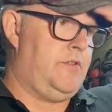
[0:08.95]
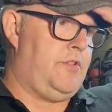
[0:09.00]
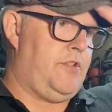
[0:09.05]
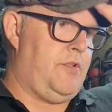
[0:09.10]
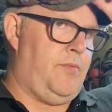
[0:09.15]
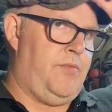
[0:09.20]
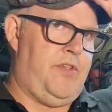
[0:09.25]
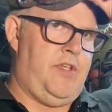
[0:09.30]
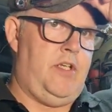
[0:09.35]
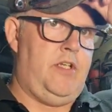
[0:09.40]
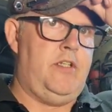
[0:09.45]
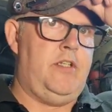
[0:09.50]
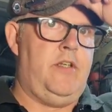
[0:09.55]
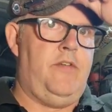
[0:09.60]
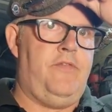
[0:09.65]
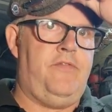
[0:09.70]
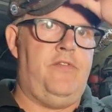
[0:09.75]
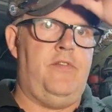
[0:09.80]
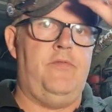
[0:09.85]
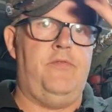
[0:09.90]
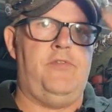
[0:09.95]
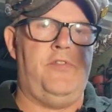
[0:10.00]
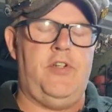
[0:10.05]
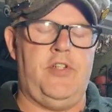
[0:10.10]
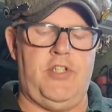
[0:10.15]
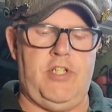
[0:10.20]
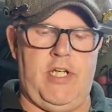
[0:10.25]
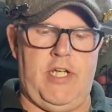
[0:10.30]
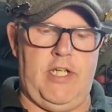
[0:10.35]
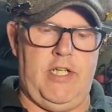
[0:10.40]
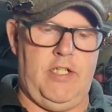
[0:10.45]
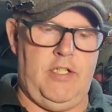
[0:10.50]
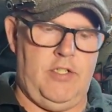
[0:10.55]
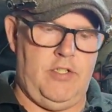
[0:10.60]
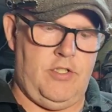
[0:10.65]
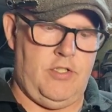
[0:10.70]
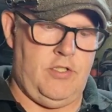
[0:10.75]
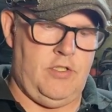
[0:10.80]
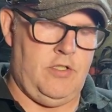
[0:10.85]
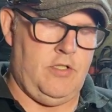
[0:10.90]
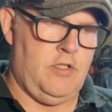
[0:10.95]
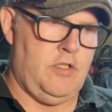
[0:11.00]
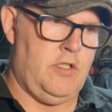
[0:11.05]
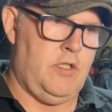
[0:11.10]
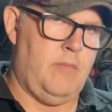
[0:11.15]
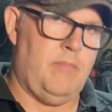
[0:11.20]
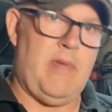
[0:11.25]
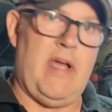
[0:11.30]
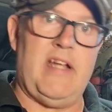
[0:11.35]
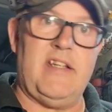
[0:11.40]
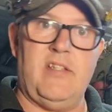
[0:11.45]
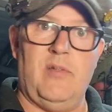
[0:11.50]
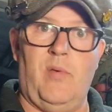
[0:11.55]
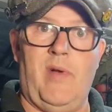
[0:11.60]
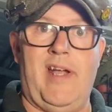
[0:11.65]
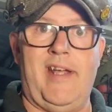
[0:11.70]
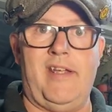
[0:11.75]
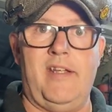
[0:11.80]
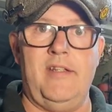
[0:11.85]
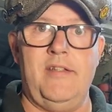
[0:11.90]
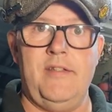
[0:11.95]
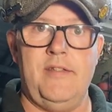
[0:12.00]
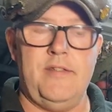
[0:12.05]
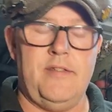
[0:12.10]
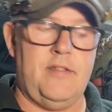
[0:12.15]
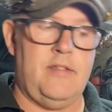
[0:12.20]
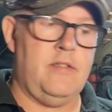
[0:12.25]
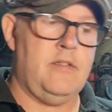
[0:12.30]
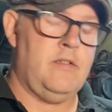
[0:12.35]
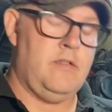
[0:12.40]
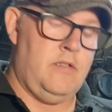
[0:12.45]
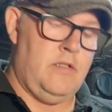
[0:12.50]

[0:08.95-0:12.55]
something different for a change, back to wagons.